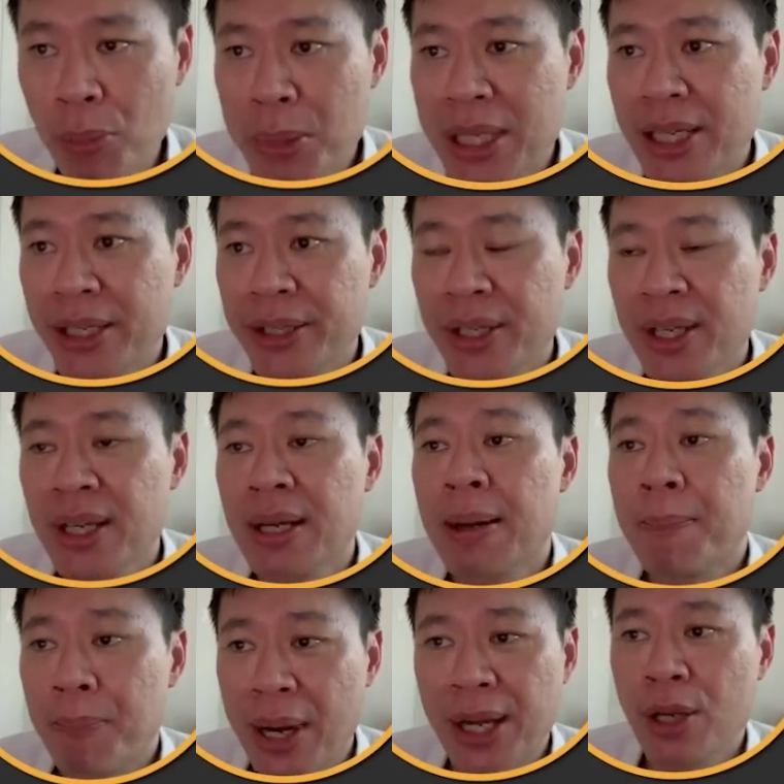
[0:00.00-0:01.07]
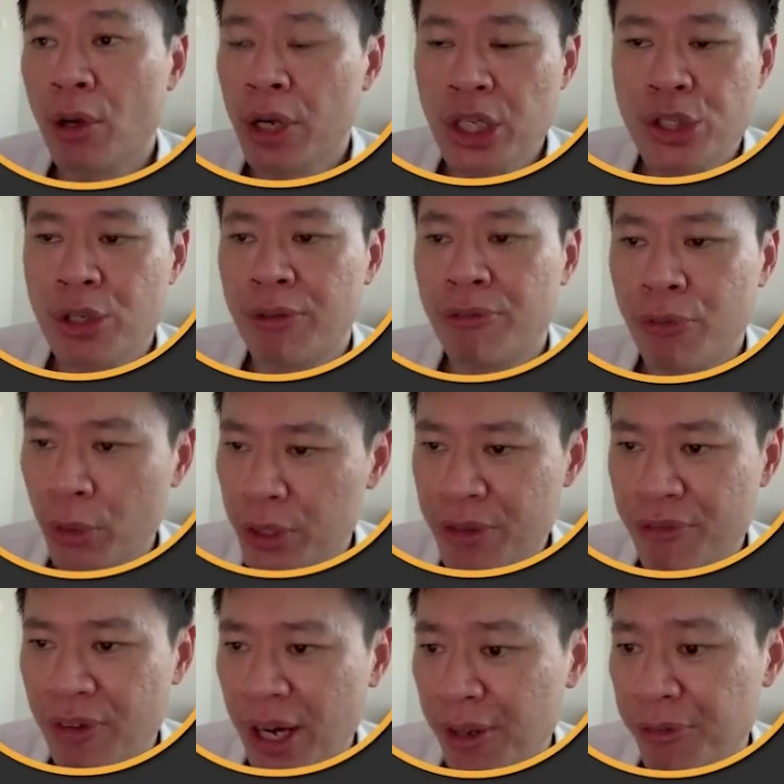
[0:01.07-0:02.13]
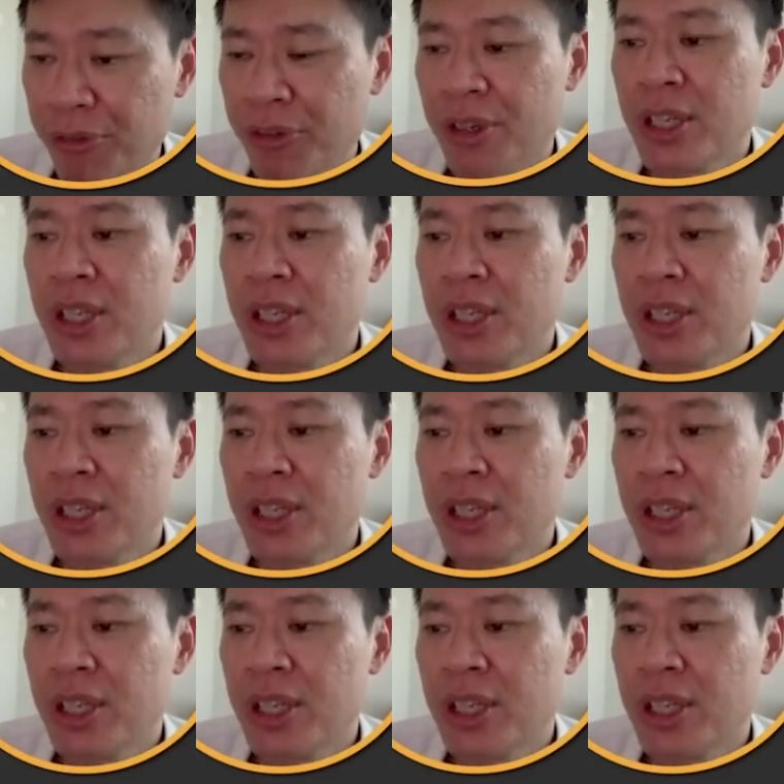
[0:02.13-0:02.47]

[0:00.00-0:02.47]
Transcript: million by your age of 45.